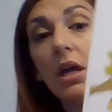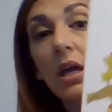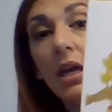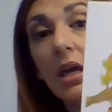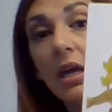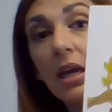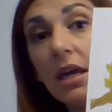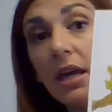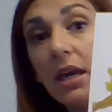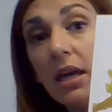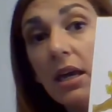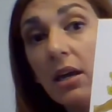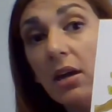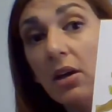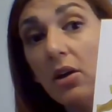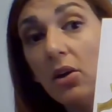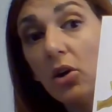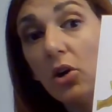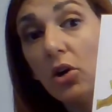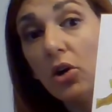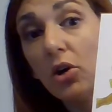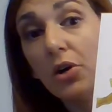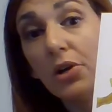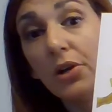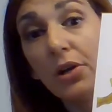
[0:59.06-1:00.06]
He
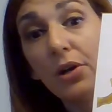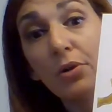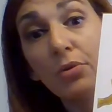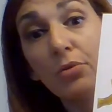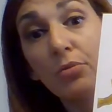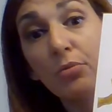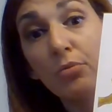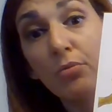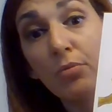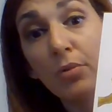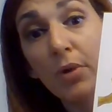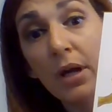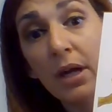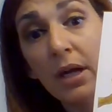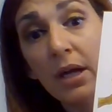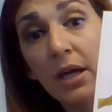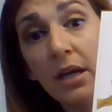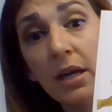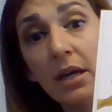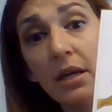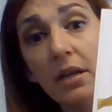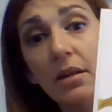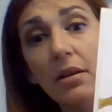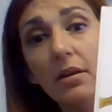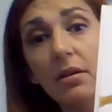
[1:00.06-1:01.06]
couldn't
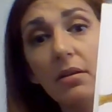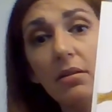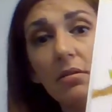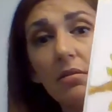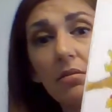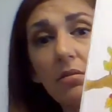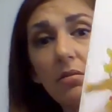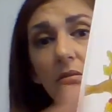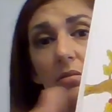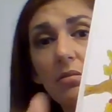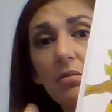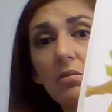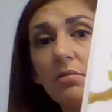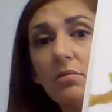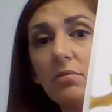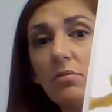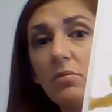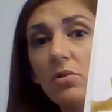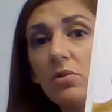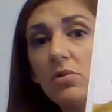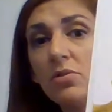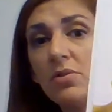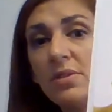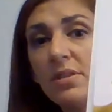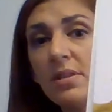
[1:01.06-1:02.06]
read.
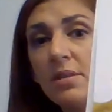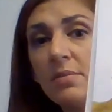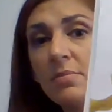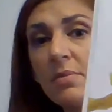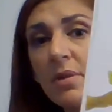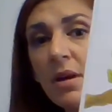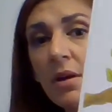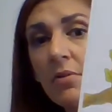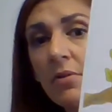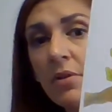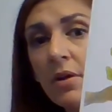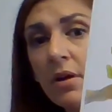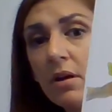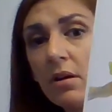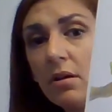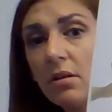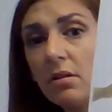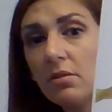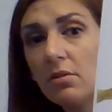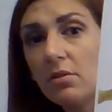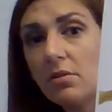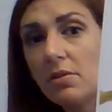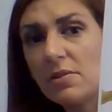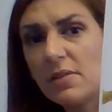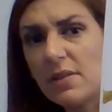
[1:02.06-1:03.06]
See him down there?
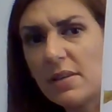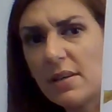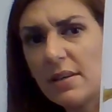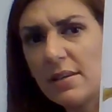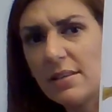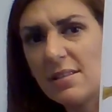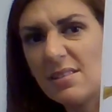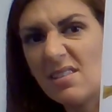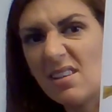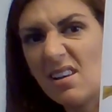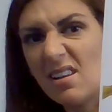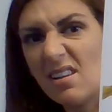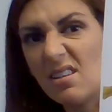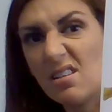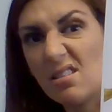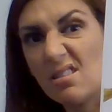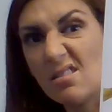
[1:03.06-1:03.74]
Looks like he's kind of